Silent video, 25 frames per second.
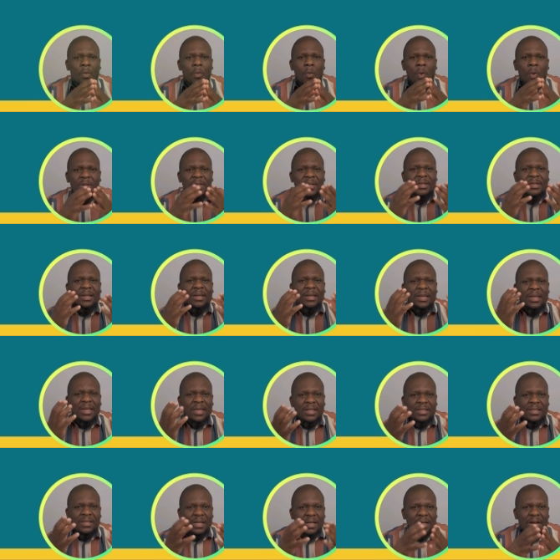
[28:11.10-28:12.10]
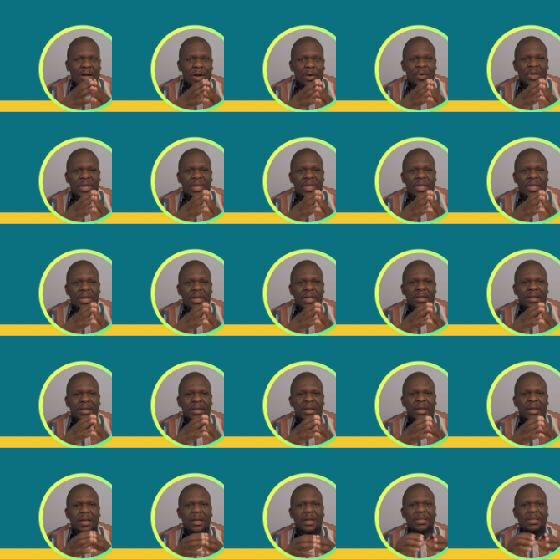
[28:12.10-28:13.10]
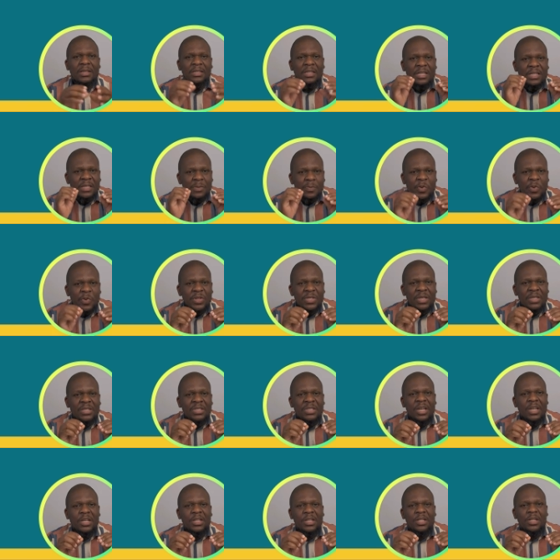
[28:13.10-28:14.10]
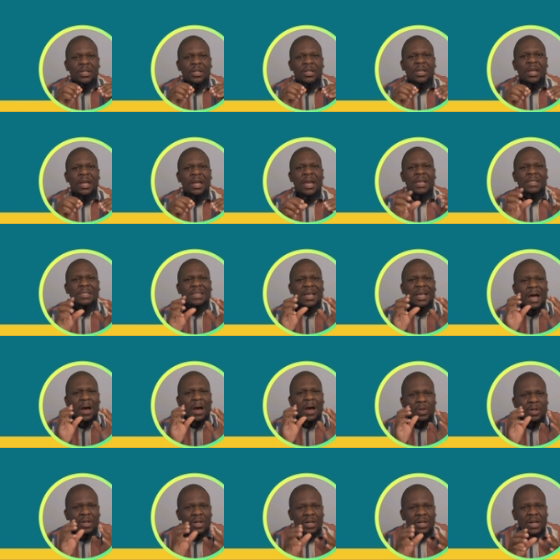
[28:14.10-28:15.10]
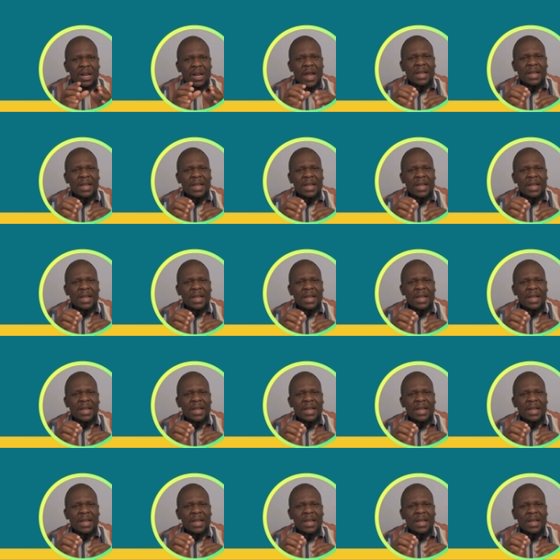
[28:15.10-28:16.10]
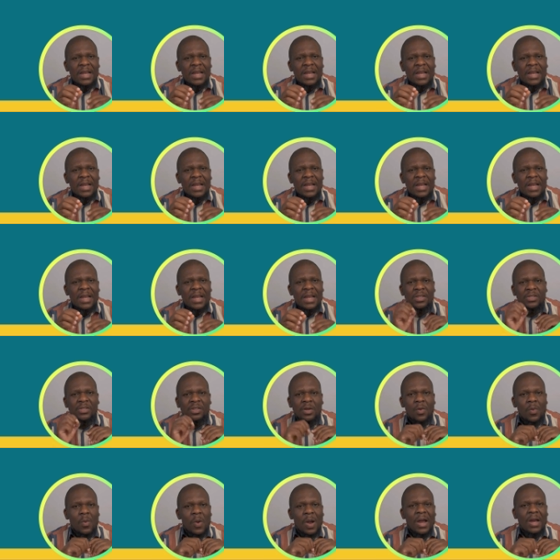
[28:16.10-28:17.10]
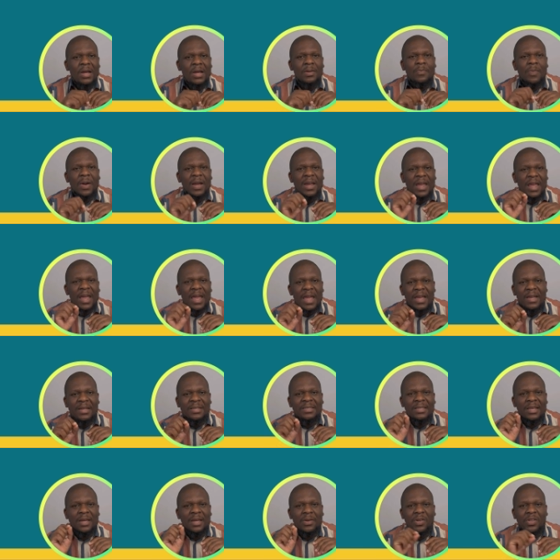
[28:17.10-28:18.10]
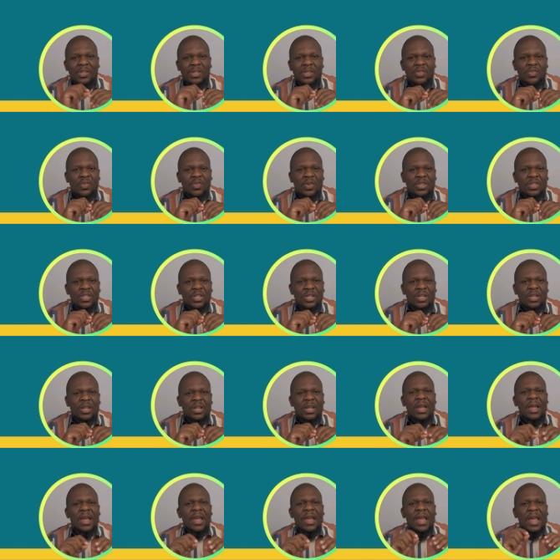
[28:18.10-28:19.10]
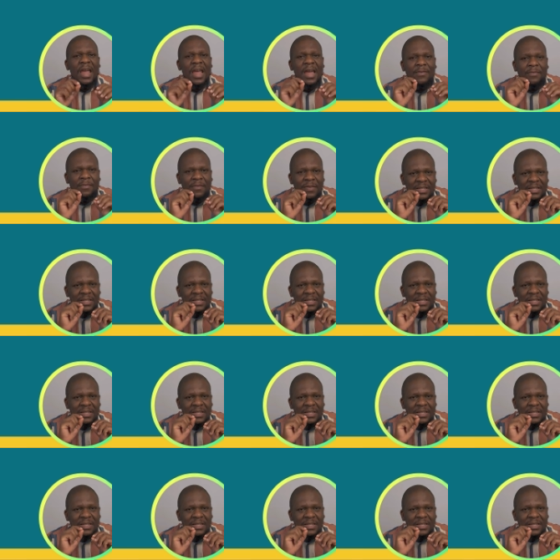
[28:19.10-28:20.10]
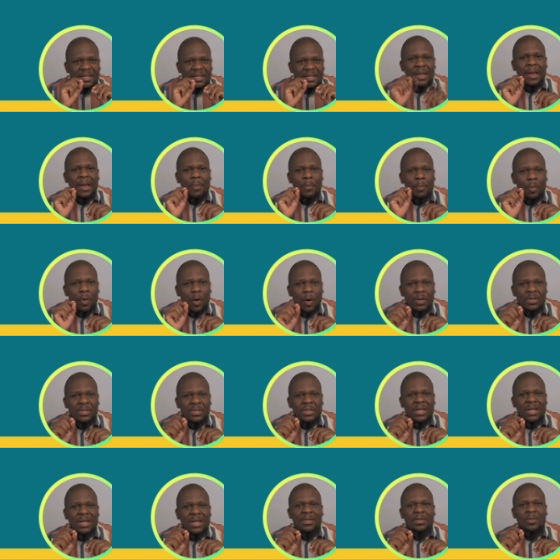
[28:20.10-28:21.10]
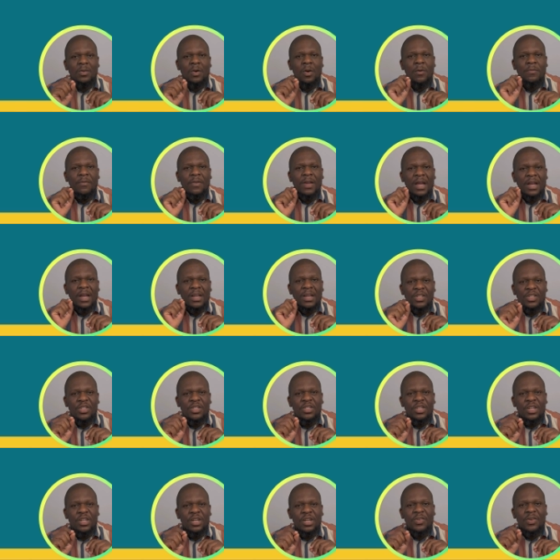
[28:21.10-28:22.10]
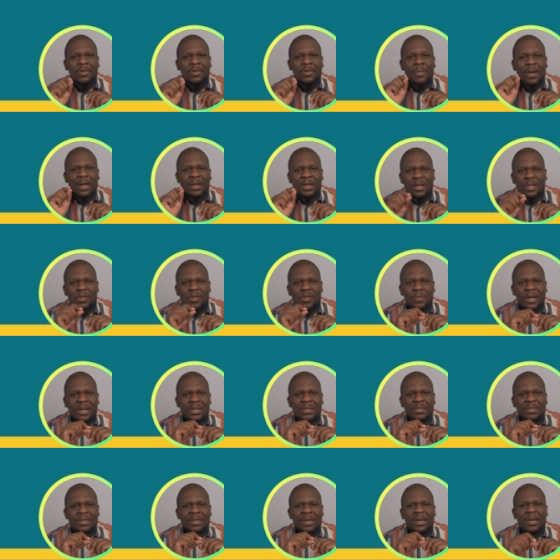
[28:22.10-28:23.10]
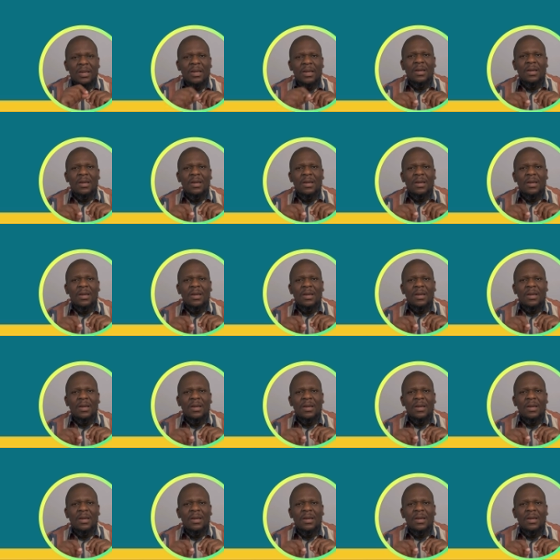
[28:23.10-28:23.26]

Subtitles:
what are the key takeaways here? This presentation has outlined the core competence required by ECSA registration, emphasizing the importance of engineering management,